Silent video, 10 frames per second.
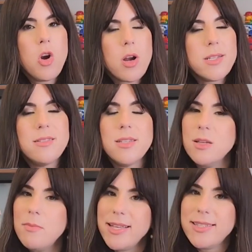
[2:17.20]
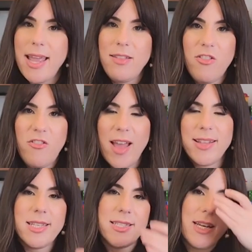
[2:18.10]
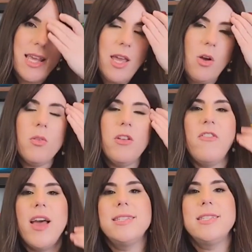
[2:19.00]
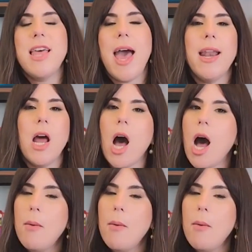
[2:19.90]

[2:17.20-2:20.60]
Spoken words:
narcissism is a defense. It's an ego defense that